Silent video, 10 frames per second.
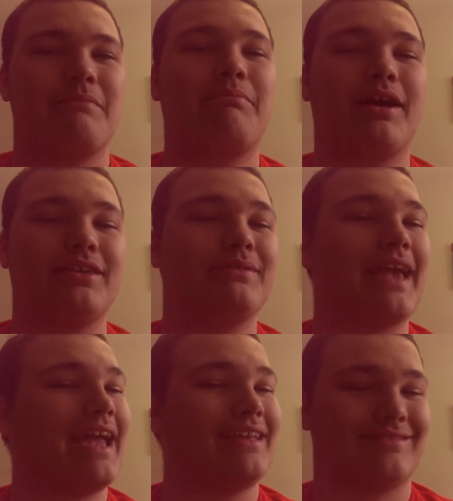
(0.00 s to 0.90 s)
But you
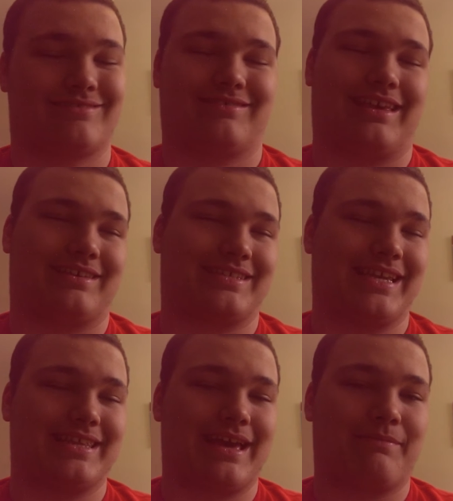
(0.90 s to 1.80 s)
can't, like,
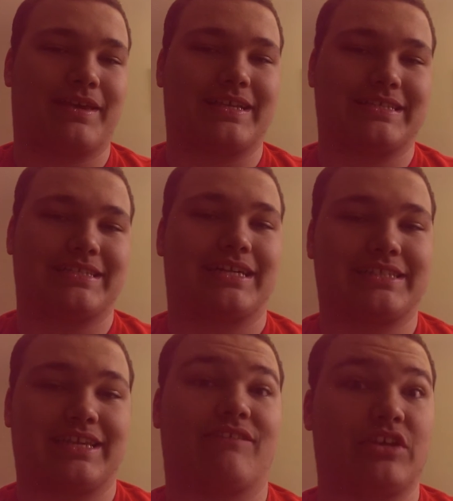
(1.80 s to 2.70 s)
say that because he's not
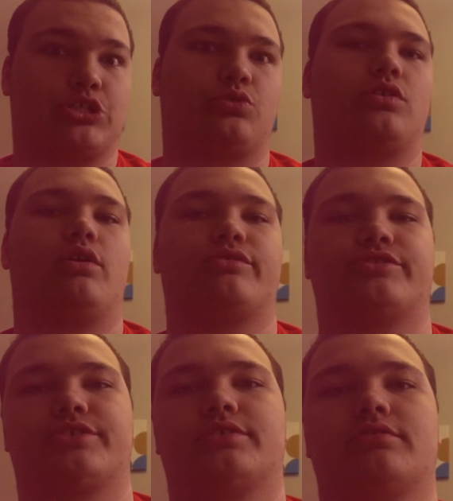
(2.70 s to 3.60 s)
the official
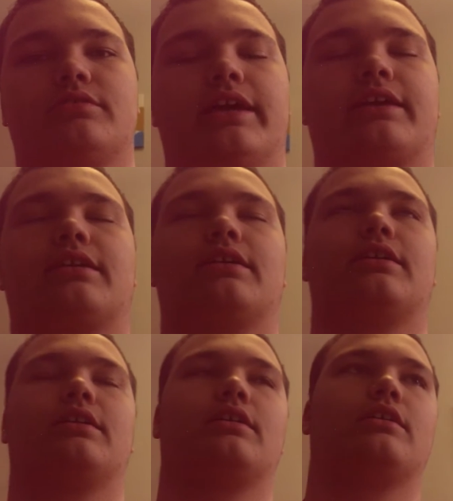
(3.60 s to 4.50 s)
coach. Like,
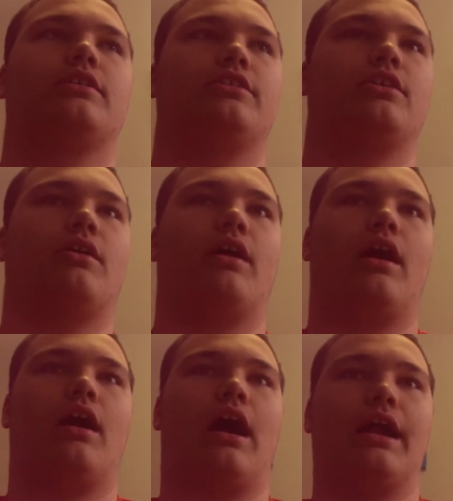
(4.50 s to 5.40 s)
you know,
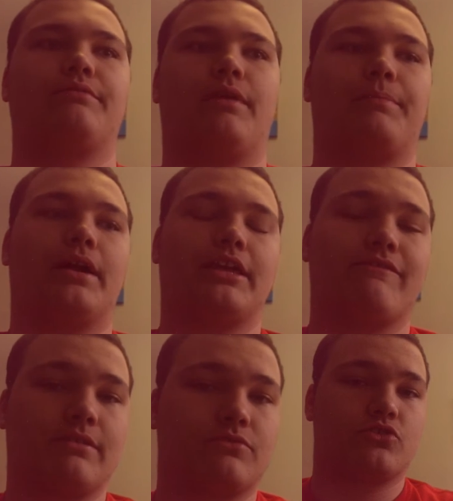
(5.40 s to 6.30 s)
I'm not
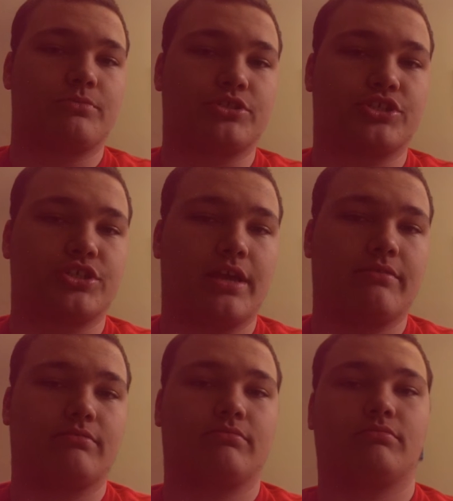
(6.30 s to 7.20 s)
giving too much
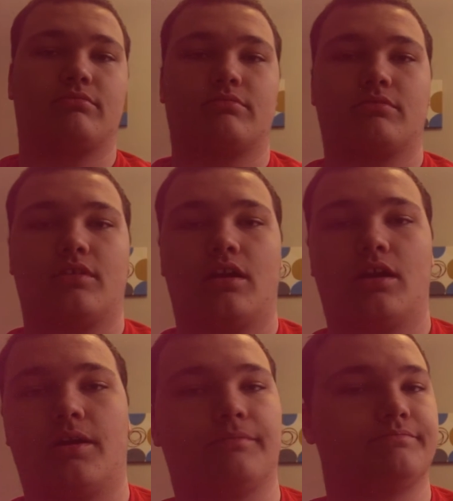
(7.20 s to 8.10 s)
shit
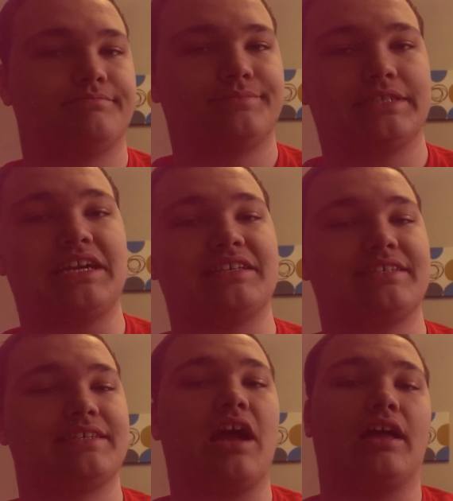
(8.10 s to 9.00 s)
because
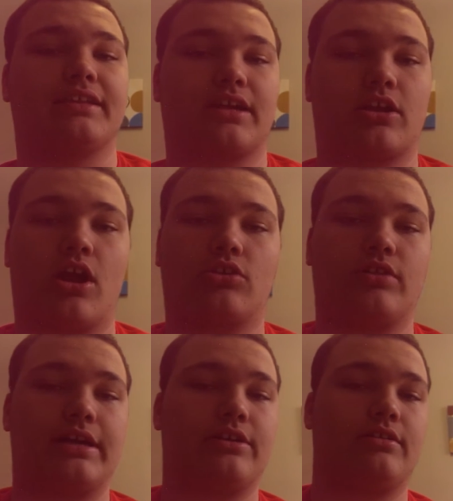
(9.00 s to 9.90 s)
he's not like a
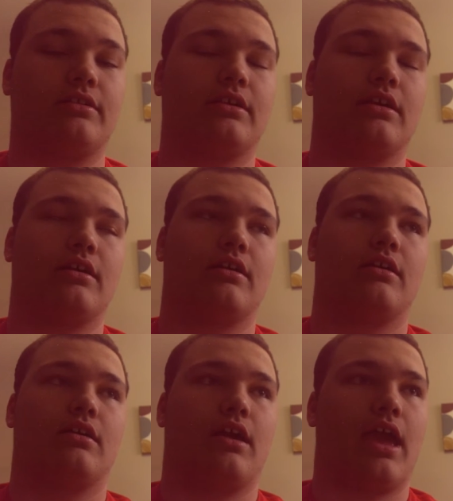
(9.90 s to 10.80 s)
Carlisle.
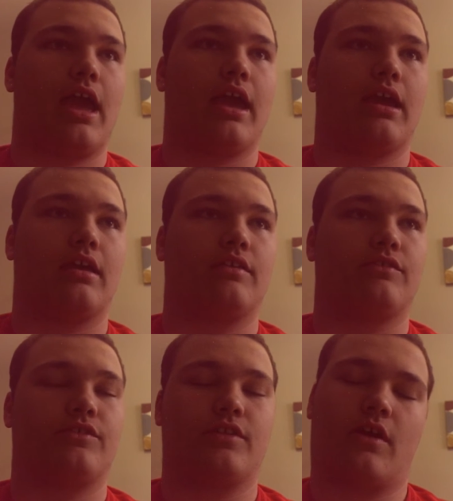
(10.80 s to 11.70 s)

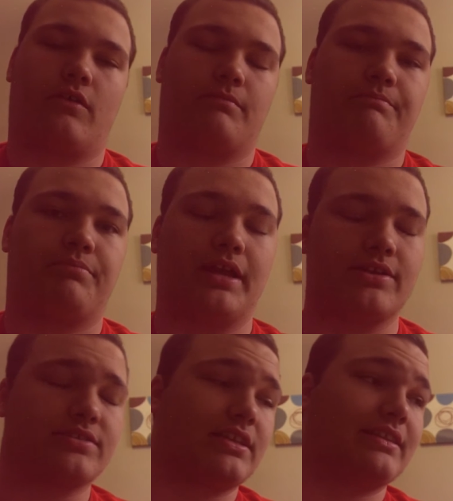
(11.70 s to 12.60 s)
And, you know,
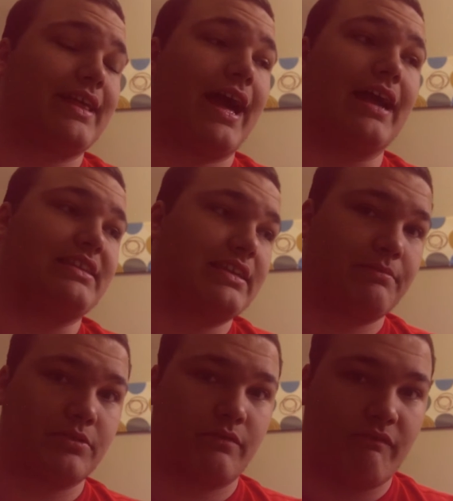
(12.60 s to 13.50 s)
players that I think
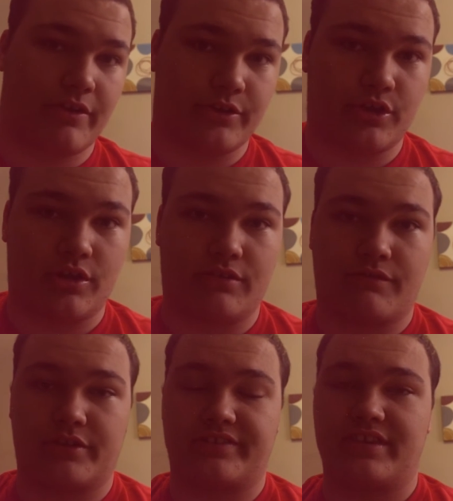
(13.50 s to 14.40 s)
have been doing very good
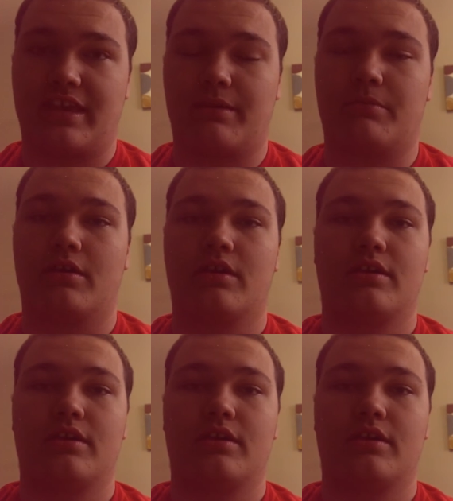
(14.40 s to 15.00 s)
for the team.